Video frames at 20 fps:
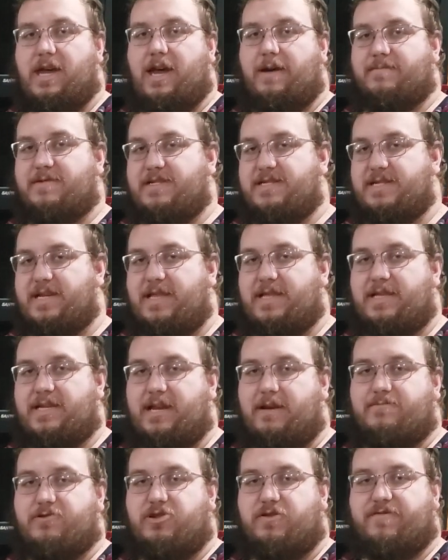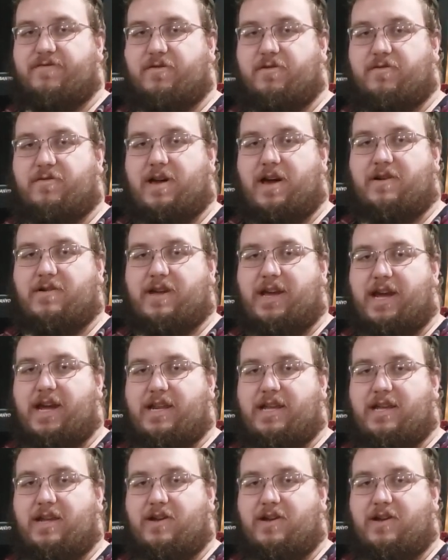I'm going to set the temperature for around 80